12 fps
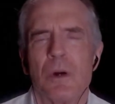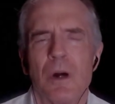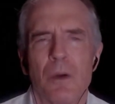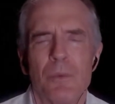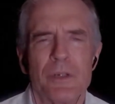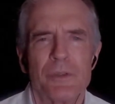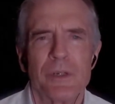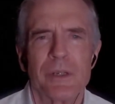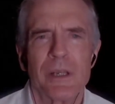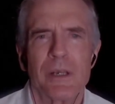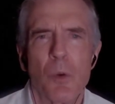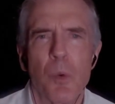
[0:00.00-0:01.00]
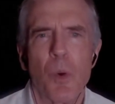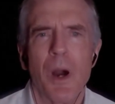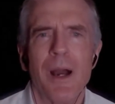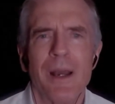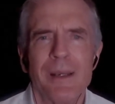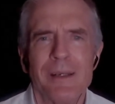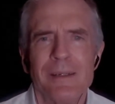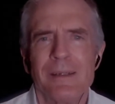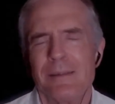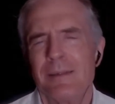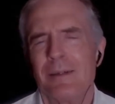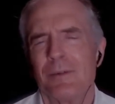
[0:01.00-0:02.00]
Are we drinking wine?
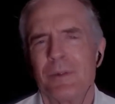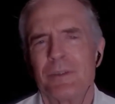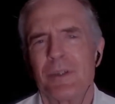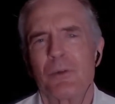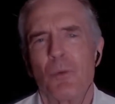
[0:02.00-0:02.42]
No, we drink